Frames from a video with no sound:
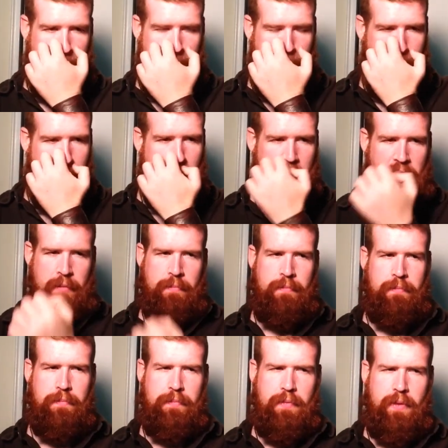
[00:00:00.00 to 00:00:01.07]
I
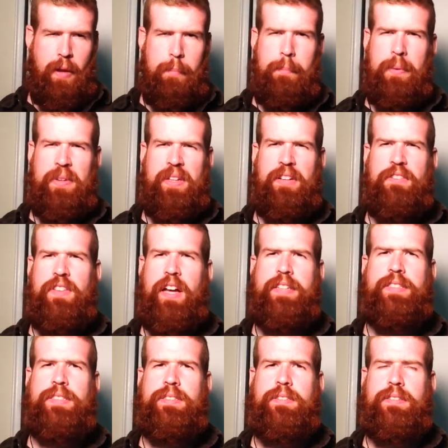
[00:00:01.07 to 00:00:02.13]
believe
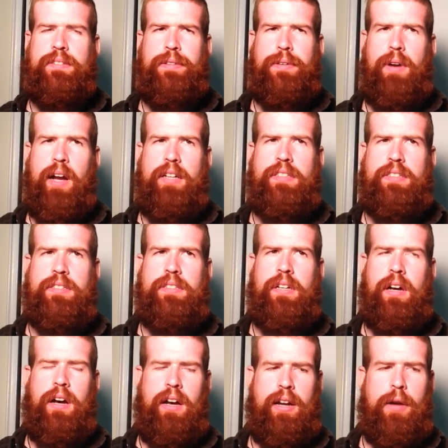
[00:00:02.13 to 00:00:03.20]
that's correct.
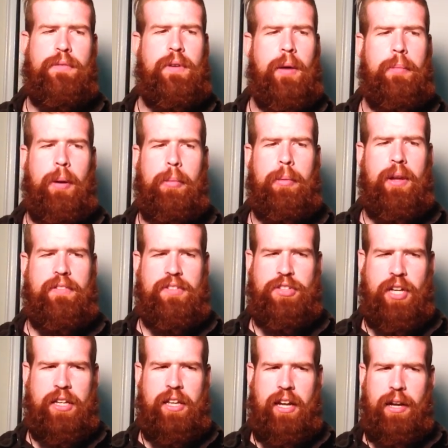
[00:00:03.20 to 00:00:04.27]
I'd probably have to
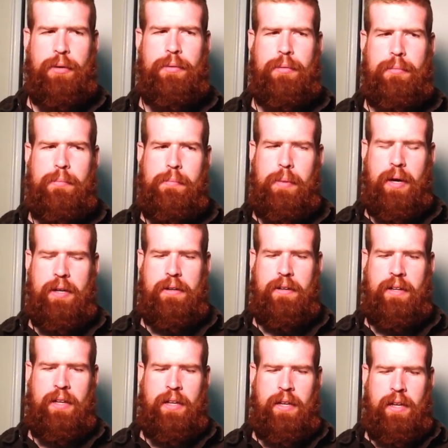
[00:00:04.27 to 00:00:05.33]
check that out, but
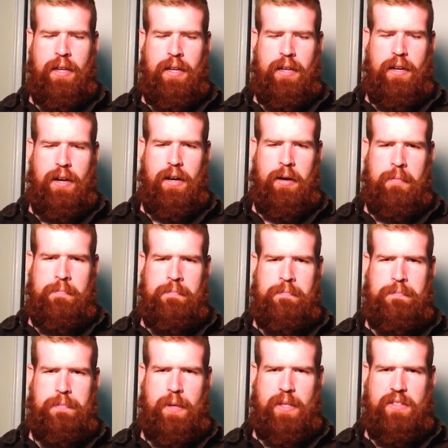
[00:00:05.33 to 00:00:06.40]

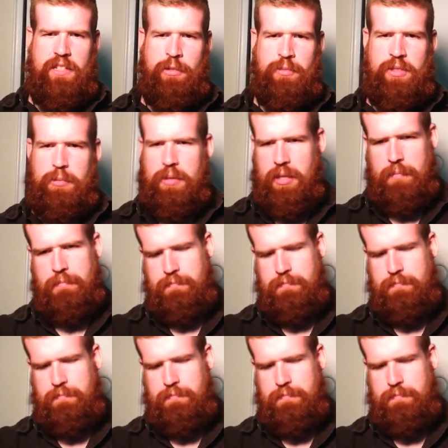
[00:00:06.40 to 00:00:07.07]
that seems to be